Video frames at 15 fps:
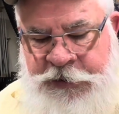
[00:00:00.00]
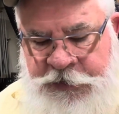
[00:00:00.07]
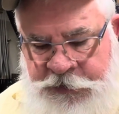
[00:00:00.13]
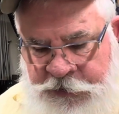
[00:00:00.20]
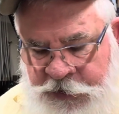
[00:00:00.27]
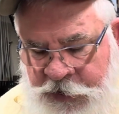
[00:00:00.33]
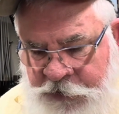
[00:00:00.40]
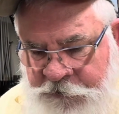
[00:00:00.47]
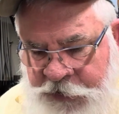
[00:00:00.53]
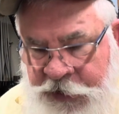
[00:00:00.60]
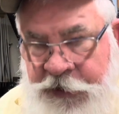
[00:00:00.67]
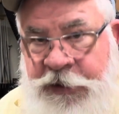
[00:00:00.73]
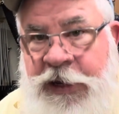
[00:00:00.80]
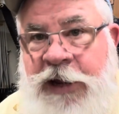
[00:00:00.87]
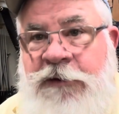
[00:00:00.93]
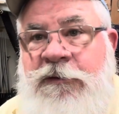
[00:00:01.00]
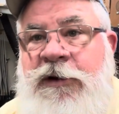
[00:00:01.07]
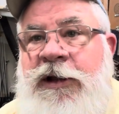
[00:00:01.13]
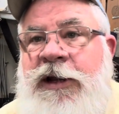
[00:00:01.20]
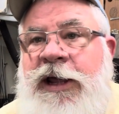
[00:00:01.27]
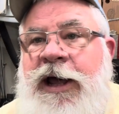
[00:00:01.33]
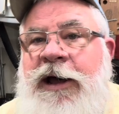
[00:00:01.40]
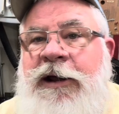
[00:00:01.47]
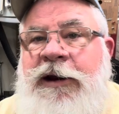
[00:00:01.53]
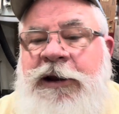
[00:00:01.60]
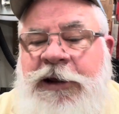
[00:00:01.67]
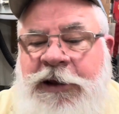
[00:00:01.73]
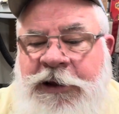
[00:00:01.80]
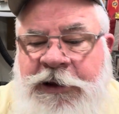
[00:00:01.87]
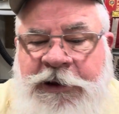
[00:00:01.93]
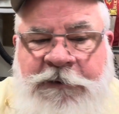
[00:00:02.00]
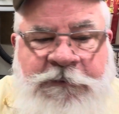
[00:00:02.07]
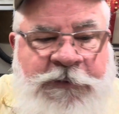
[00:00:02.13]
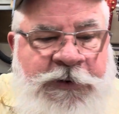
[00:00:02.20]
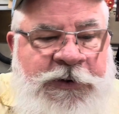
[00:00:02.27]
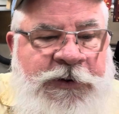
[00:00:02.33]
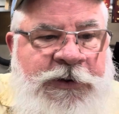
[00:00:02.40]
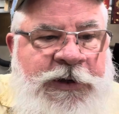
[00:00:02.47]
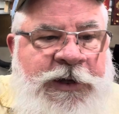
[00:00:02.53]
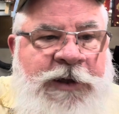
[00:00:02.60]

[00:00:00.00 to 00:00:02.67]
So let me get that drilled out, and then we'll